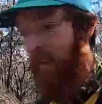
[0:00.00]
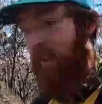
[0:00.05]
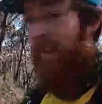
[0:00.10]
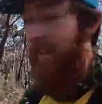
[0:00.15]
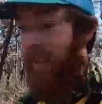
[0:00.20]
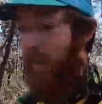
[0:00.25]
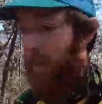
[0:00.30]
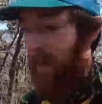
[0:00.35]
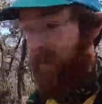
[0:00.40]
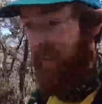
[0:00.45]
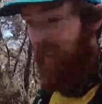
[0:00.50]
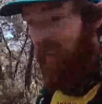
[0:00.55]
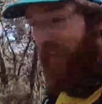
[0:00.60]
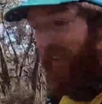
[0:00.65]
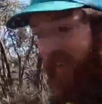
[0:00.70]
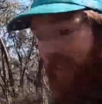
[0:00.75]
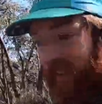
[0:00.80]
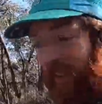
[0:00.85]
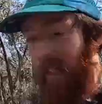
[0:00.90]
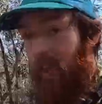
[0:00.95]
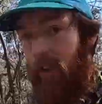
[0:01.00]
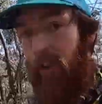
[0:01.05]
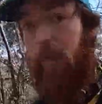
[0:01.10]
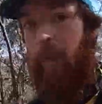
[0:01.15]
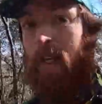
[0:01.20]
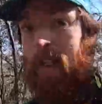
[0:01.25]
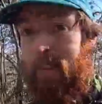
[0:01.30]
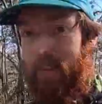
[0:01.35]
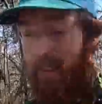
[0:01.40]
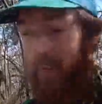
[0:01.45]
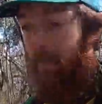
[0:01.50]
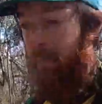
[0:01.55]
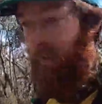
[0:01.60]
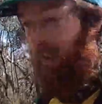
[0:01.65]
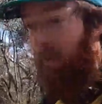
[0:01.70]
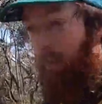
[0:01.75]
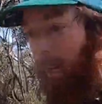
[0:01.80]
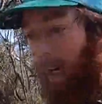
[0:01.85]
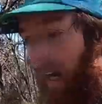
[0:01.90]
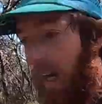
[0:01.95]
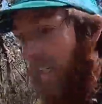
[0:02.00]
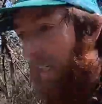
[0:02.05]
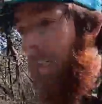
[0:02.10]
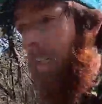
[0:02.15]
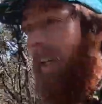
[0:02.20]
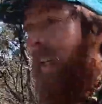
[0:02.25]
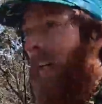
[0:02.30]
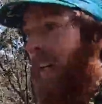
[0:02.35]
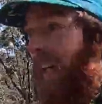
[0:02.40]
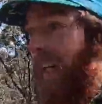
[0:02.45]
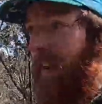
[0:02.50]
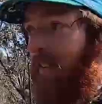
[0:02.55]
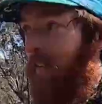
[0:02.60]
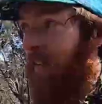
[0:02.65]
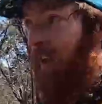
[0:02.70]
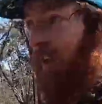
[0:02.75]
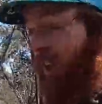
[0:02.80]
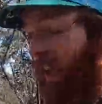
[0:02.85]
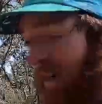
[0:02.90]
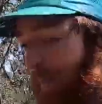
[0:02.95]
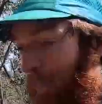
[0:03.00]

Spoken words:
subsidies, but they only paid 6 million back, even though they were